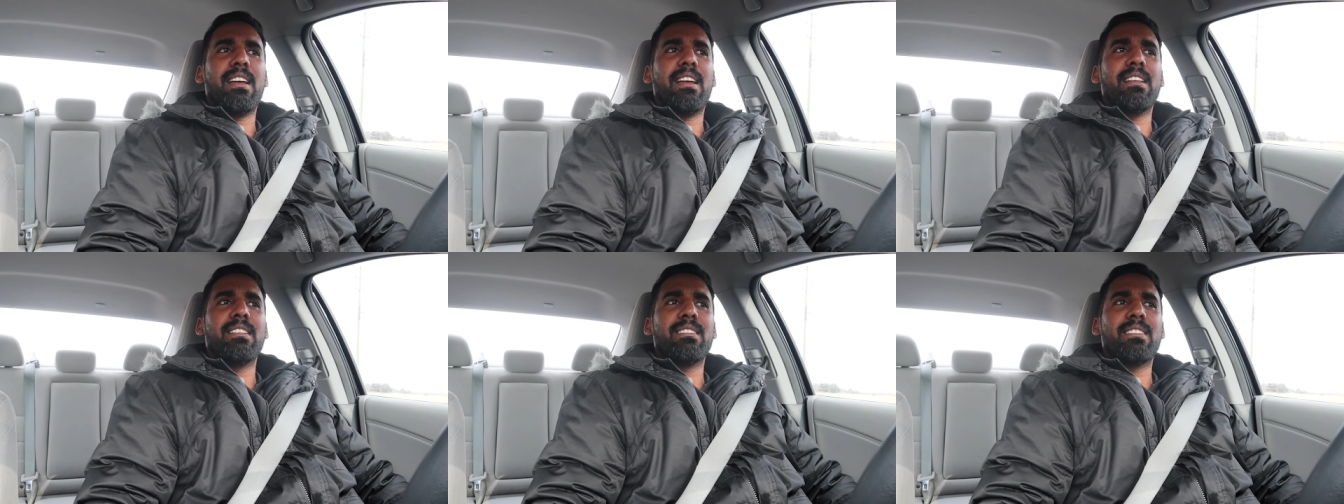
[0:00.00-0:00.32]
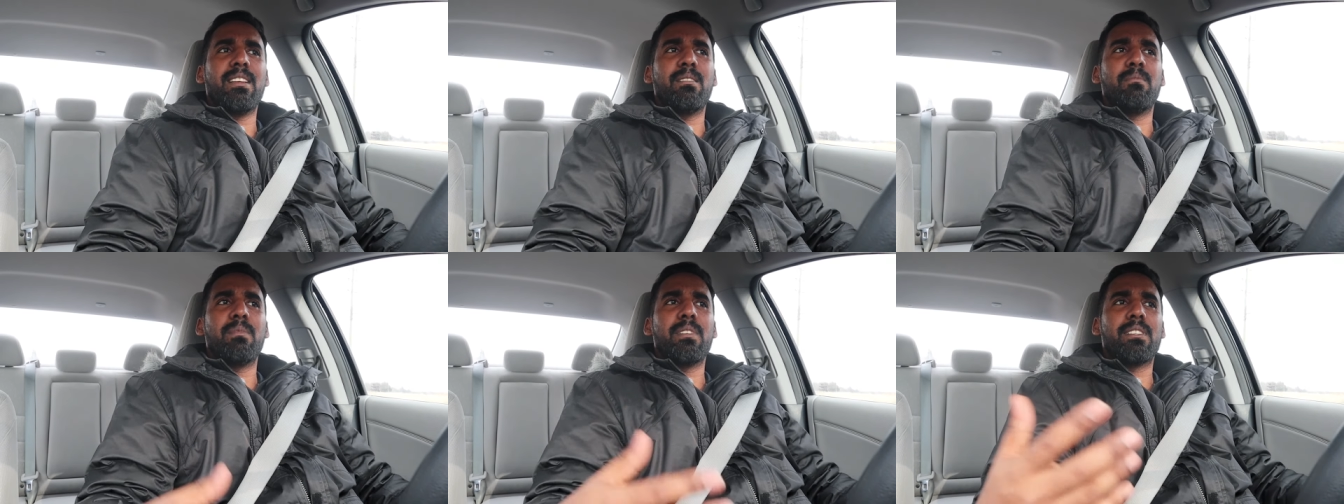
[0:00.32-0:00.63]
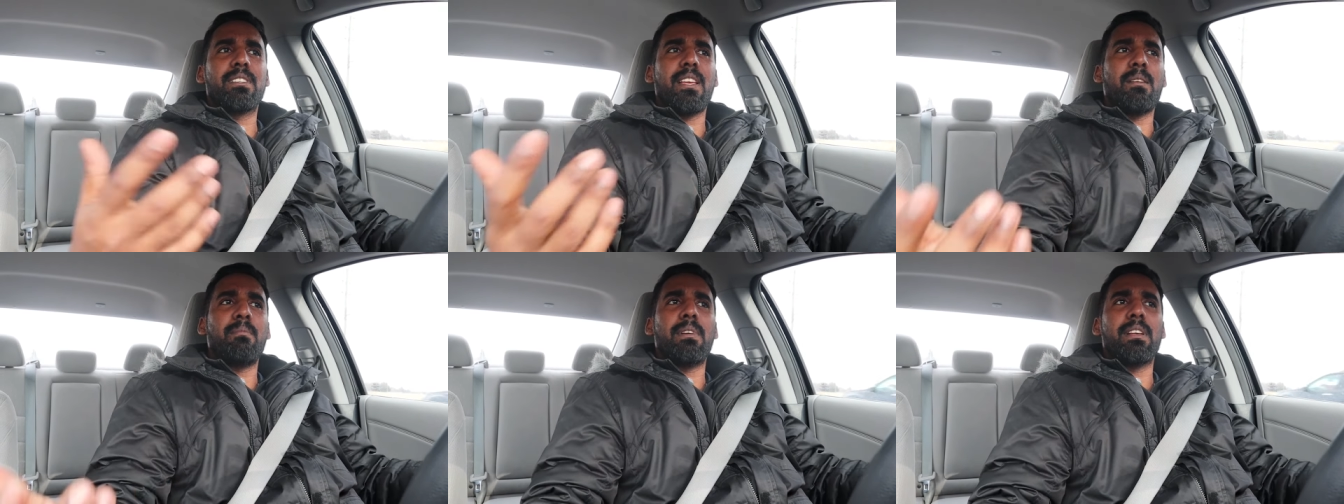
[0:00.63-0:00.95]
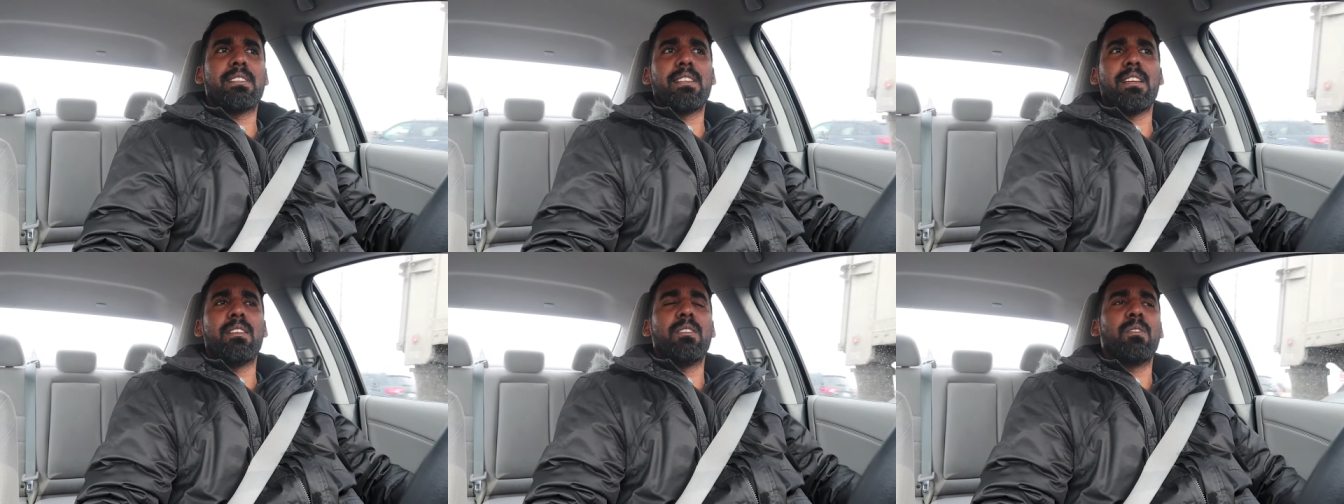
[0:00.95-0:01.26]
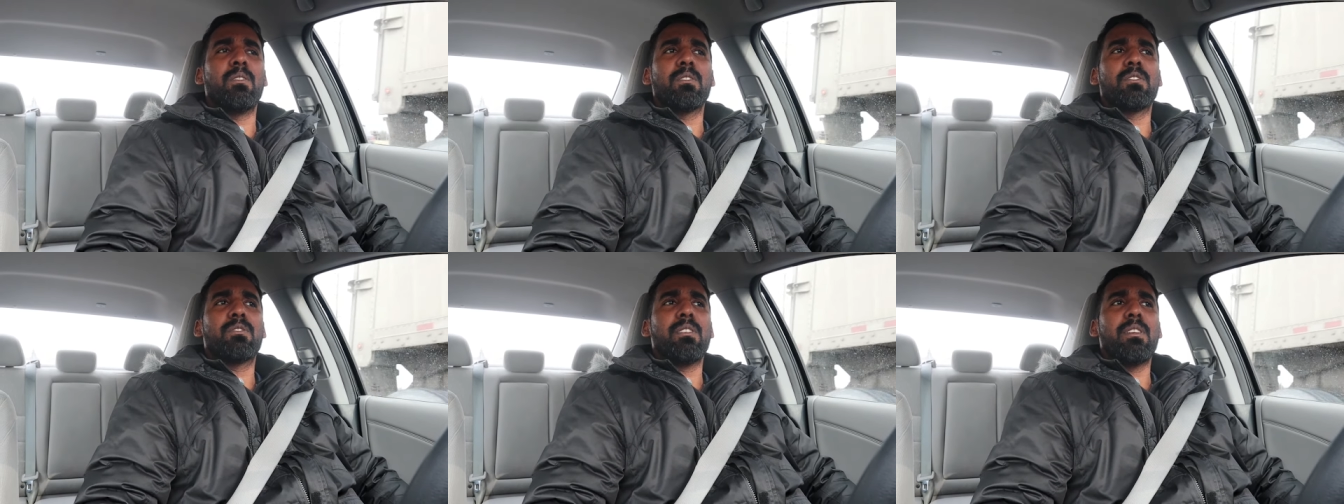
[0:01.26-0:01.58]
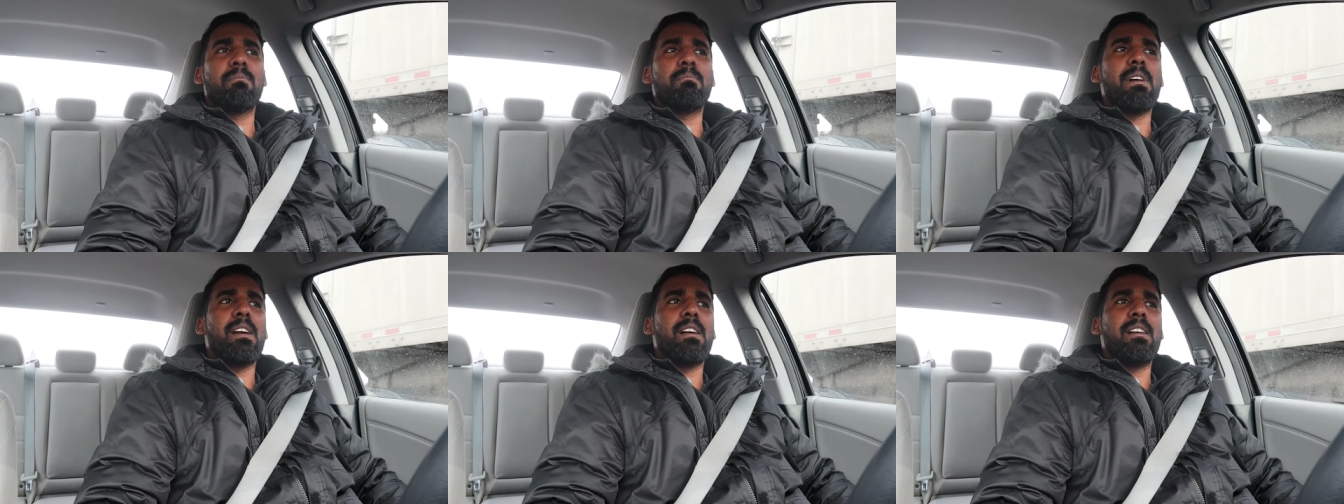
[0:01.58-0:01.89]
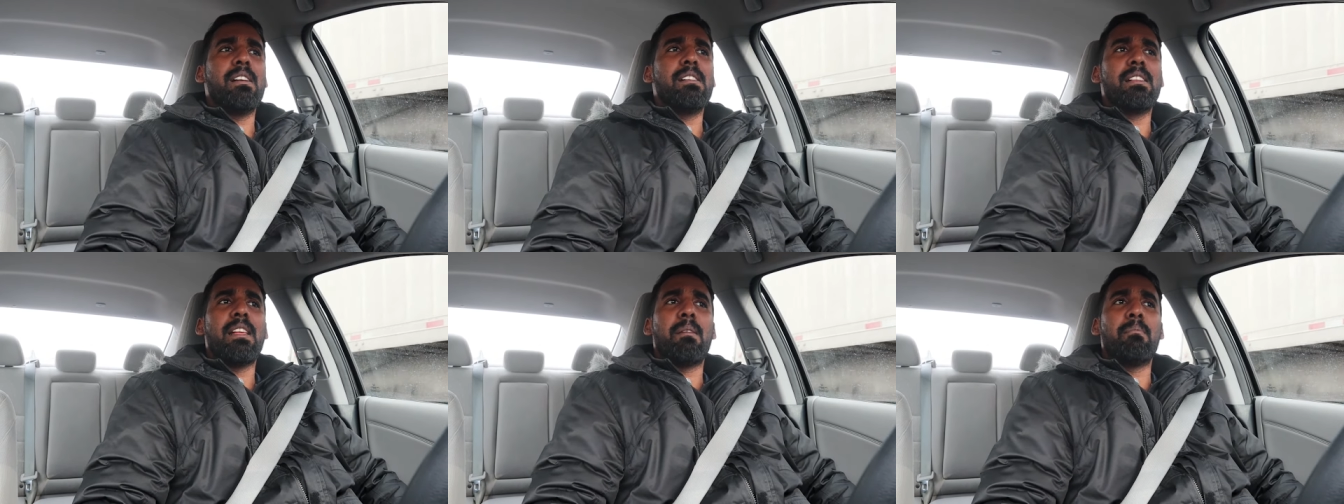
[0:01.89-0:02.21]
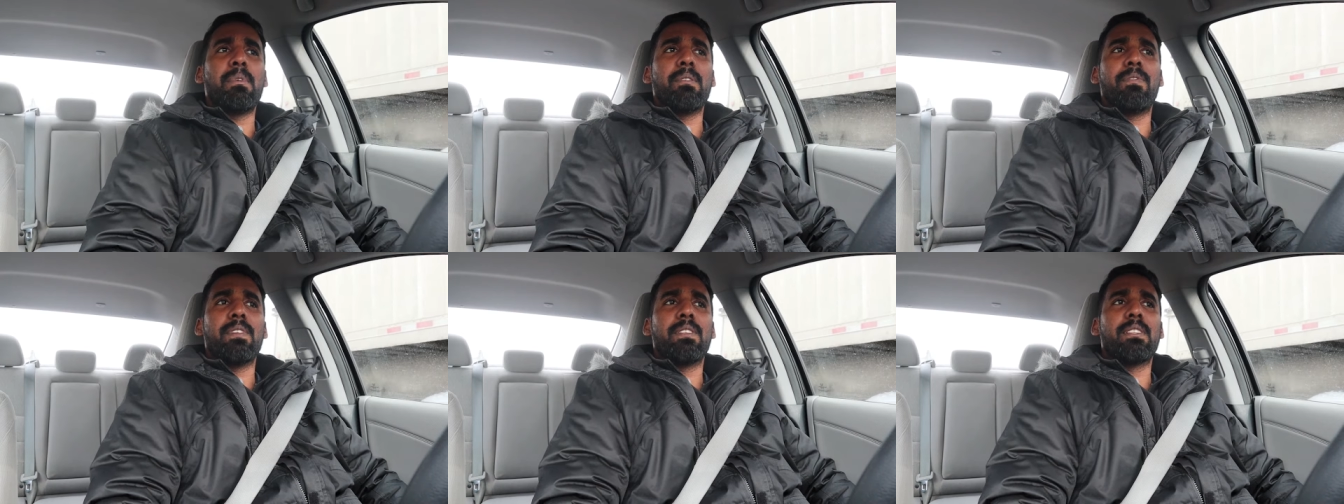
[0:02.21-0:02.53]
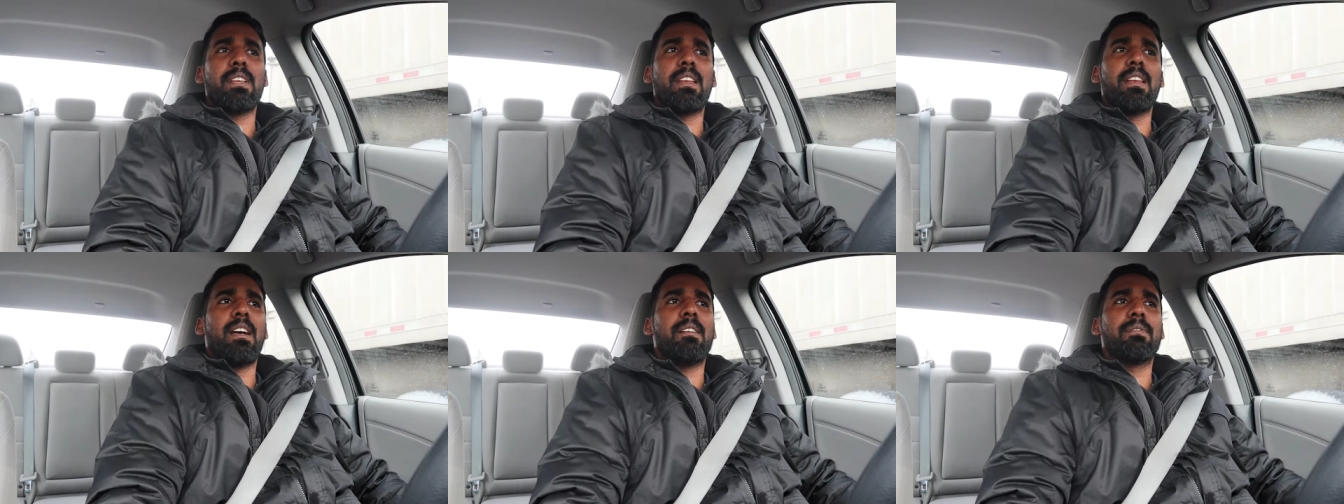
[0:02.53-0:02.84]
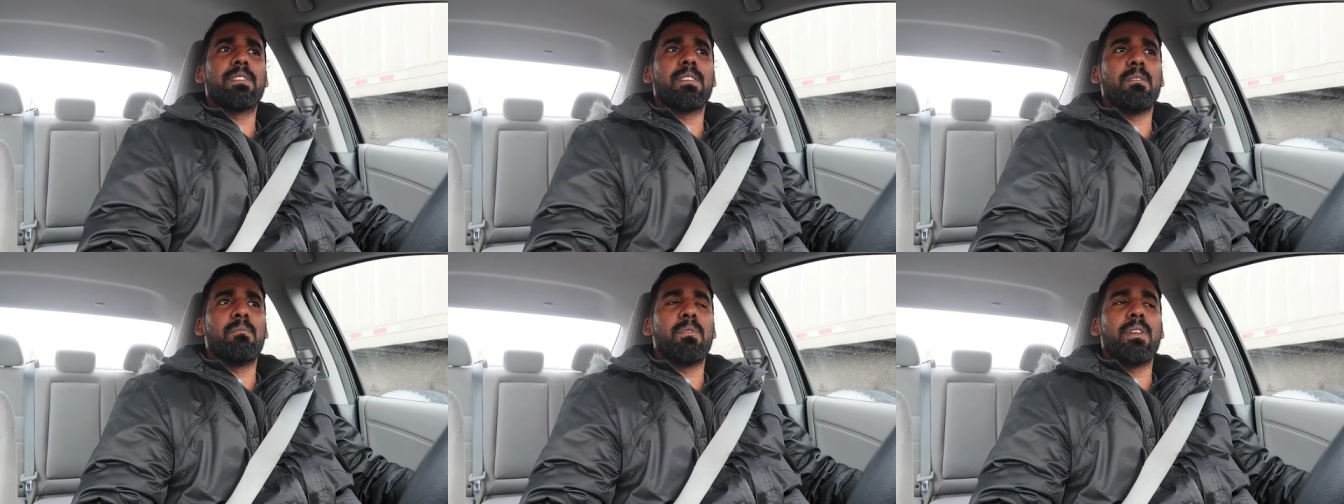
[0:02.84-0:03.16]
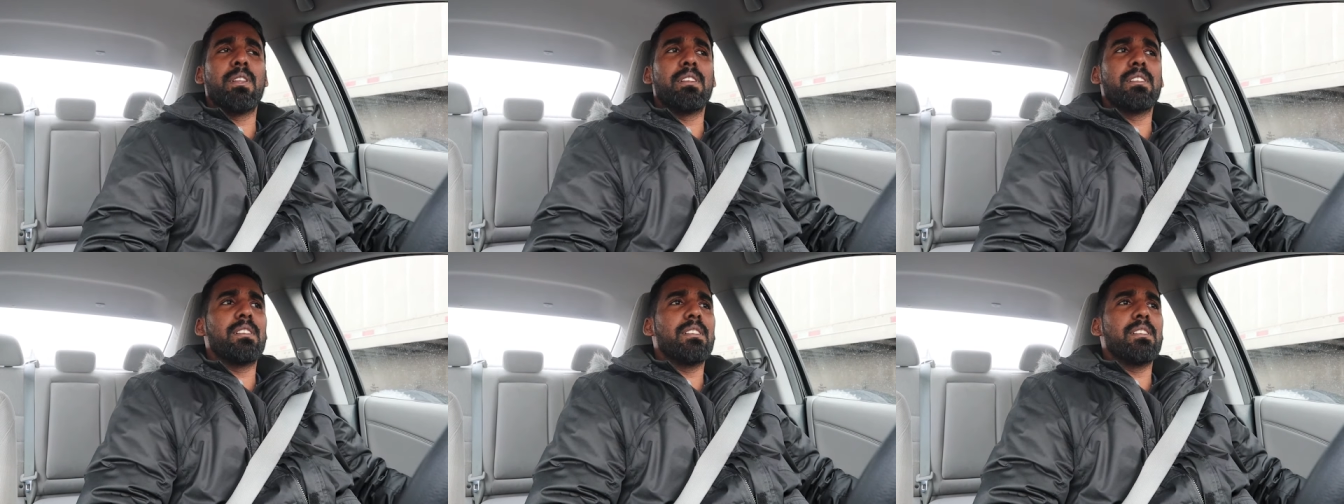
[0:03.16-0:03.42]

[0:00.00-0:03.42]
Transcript: and tell me say I send down three barrel and if he send off some money.